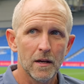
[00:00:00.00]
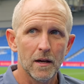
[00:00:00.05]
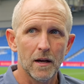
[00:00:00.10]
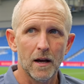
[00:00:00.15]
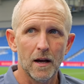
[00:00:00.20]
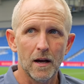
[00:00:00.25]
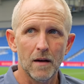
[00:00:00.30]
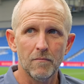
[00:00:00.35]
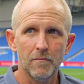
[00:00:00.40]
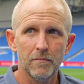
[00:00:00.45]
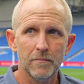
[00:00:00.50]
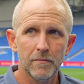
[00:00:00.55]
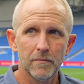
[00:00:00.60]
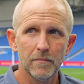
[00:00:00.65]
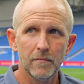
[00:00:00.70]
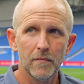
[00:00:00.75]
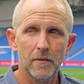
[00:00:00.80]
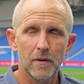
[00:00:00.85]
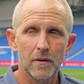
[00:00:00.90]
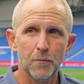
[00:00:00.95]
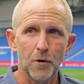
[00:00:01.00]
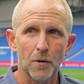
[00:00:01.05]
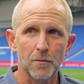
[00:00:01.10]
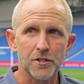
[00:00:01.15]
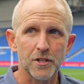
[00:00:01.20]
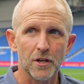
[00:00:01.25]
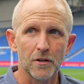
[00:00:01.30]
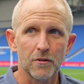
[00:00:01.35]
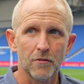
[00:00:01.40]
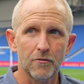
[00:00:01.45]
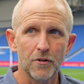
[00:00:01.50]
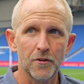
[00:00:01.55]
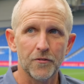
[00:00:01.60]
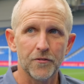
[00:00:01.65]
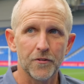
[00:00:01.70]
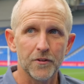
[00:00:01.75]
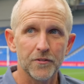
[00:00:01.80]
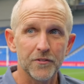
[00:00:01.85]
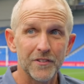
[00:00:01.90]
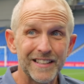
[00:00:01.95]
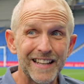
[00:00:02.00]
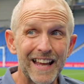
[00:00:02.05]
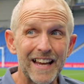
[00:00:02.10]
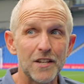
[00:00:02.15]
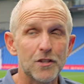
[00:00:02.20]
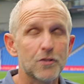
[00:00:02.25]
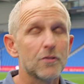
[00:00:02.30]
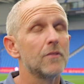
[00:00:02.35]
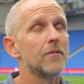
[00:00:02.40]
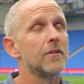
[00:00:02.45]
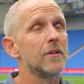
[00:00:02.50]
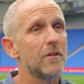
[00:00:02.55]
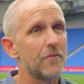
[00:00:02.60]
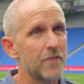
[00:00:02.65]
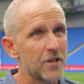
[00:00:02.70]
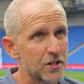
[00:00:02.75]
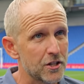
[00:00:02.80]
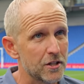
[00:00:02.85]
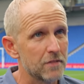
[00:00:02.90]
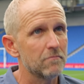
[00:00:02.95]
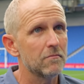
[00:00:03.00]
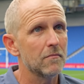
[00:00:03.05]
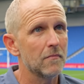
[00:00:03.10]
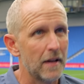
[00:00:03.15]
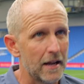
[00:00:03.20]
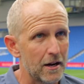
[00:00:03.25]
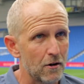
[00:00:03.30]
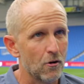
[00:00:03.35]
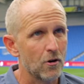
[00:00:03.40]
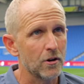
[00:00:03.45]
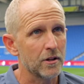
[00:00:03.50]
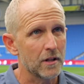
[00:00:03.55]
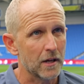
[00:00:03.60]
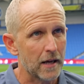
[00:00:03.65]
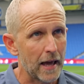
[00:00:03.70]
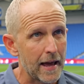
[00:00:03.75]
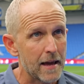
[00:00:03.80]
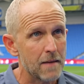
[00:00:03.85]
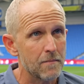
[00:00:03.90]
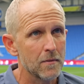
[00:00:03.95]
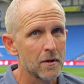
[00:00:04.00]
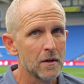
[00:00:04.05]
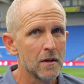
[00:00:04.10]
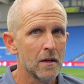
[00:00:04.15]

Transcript: Probably showed the ruthless nature of the division later on in the game.